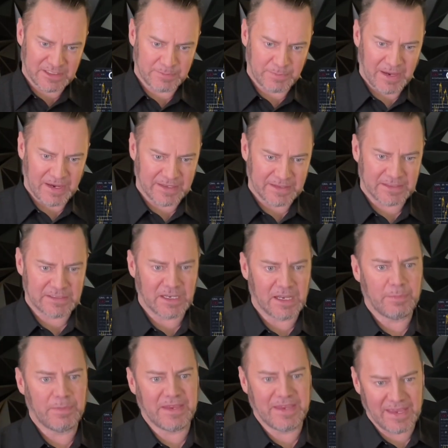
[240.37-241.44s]
spike at the
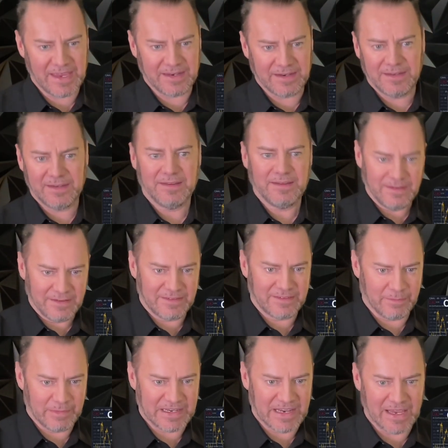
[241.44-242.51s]
top, again,
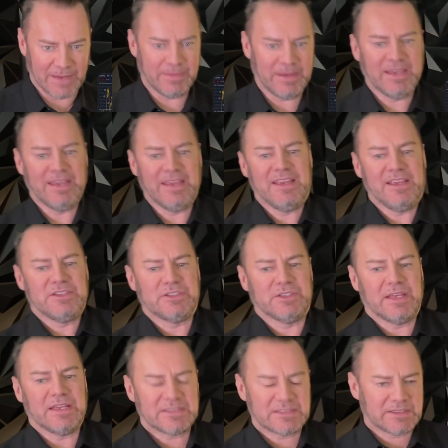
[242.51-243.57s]
summertime. So
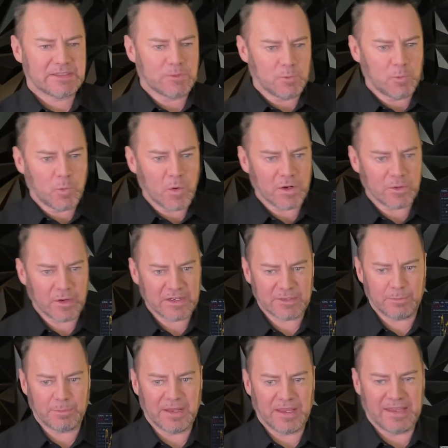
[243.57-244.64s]
that's one way to
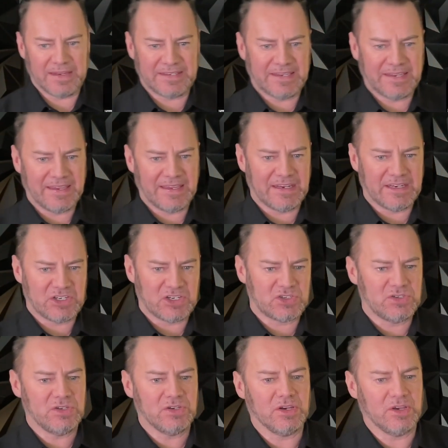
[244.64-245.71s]
play it. In
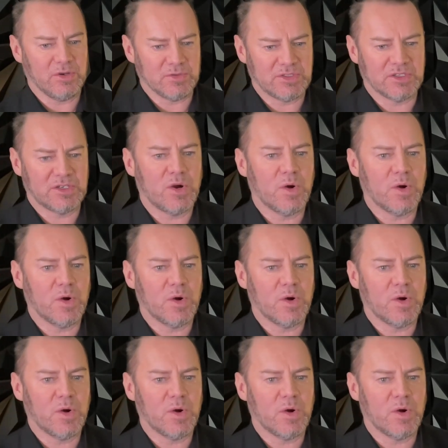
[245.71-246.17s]
addition, you can go to